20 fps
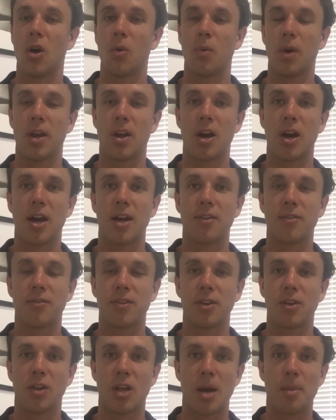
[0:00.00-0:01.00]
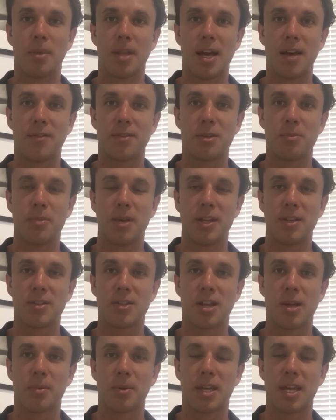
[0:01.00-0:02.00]
when I feel I'm loved, it
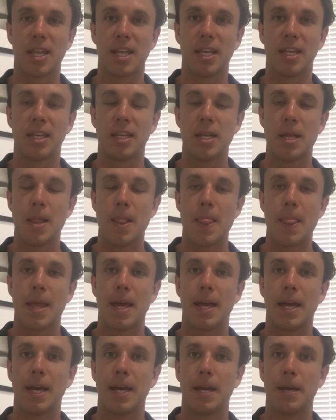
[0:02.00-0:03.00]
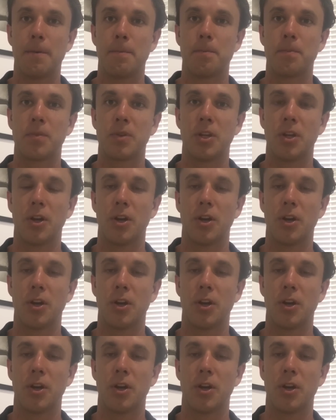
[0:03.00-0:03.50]
means that I'm getting, my